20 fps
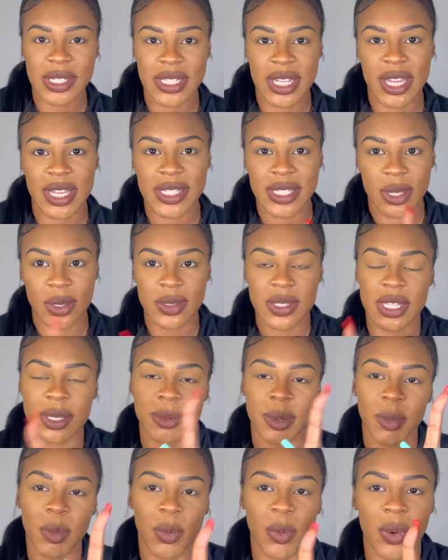say, so
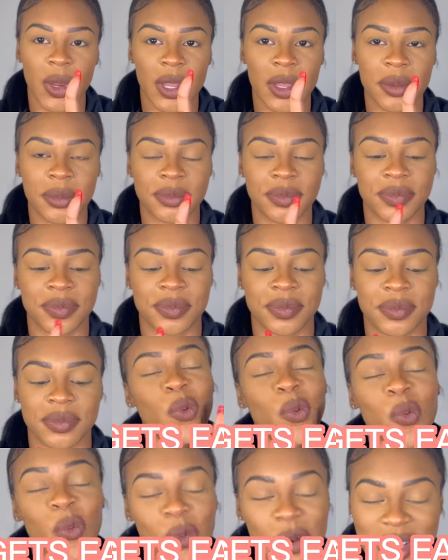tip number one,
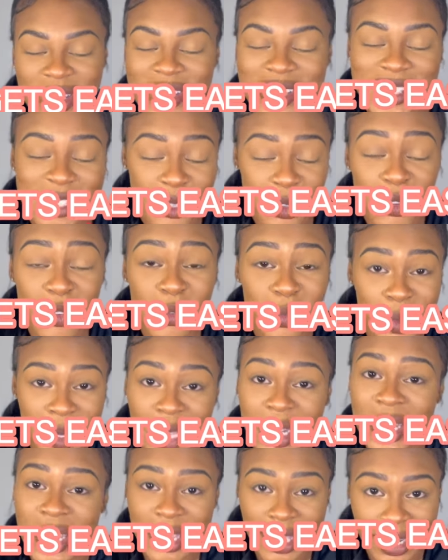once you've
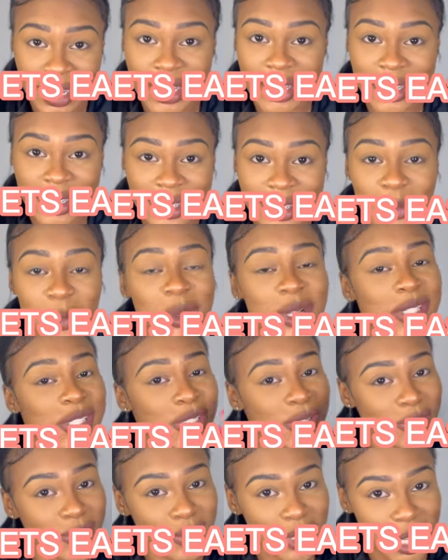been in it,
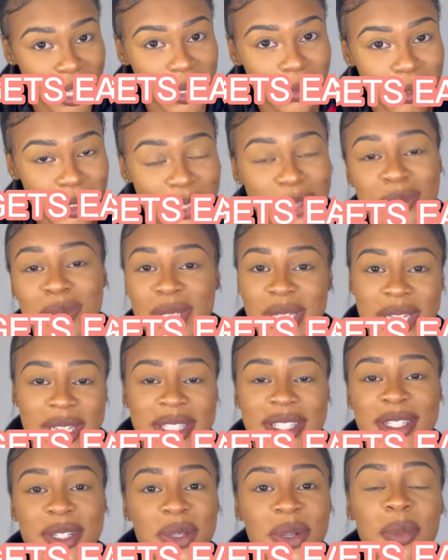once you've done what you needed
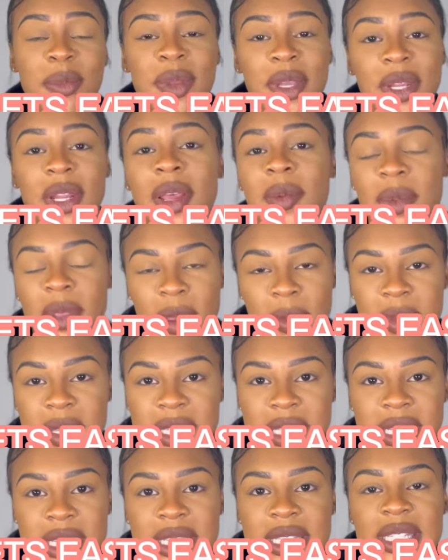to do to build up your
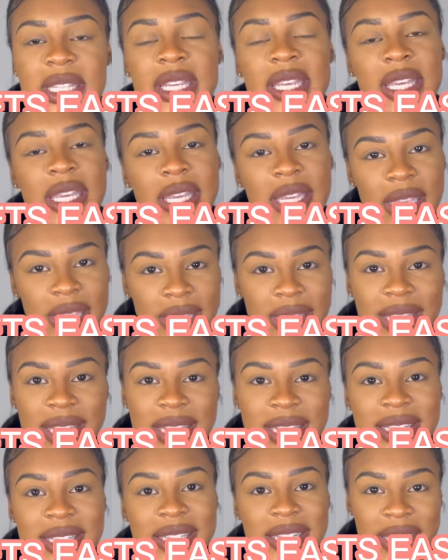business, it
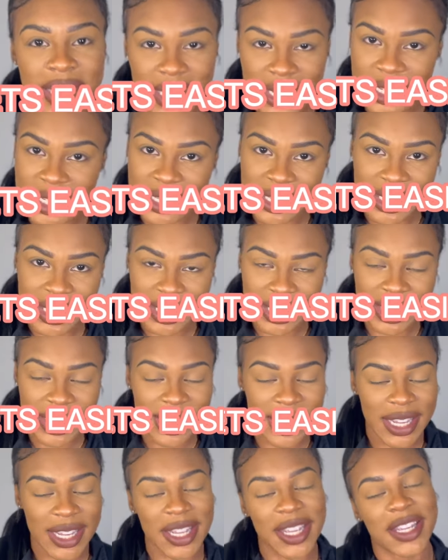is easy,
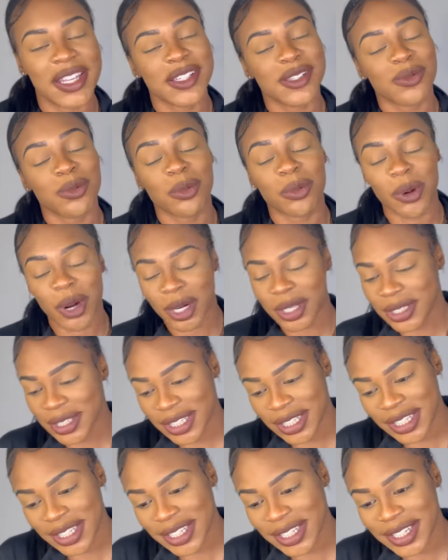it is worth
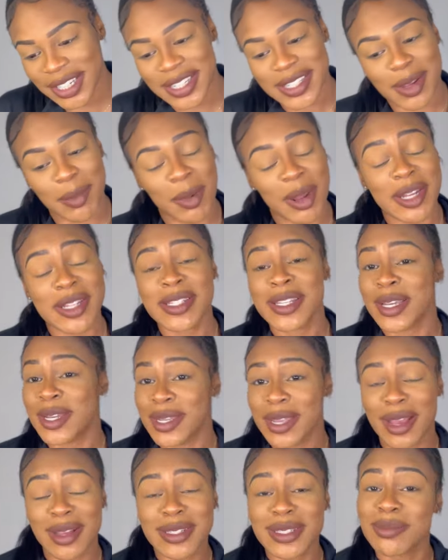it. Cause I'm about to tell
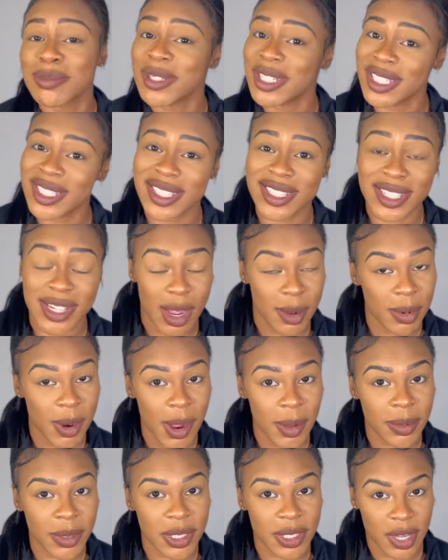y'all some things that y'all
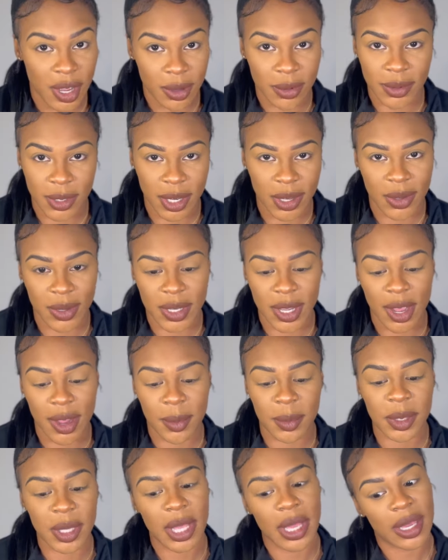probably don't know and y'all
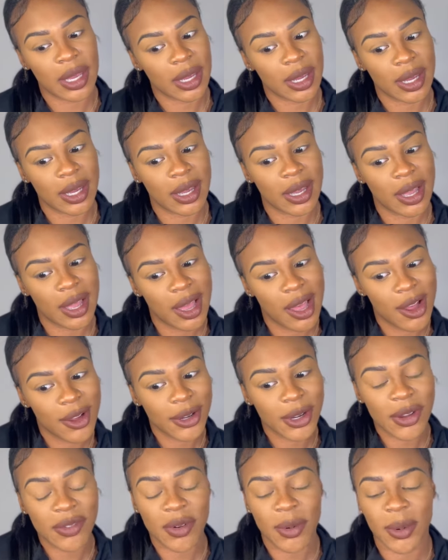gonna be like, I
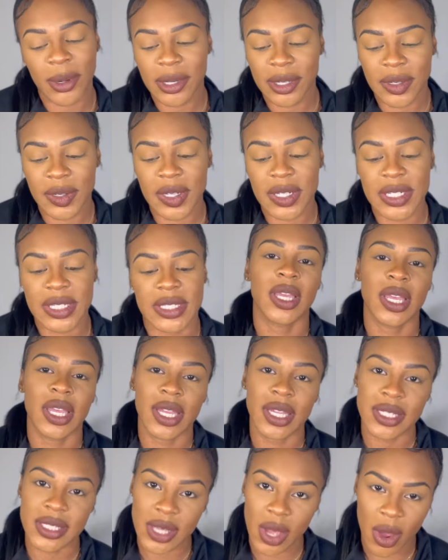don't know if I wanna do this.
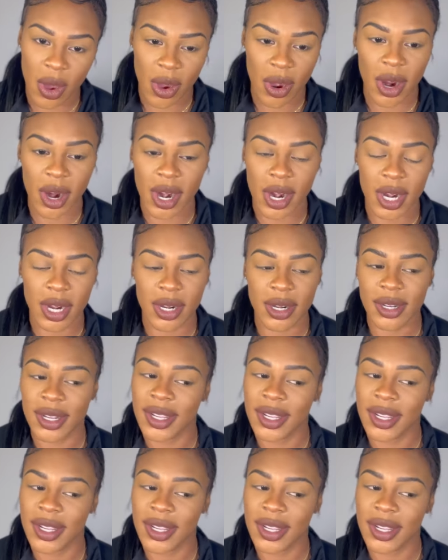It's hard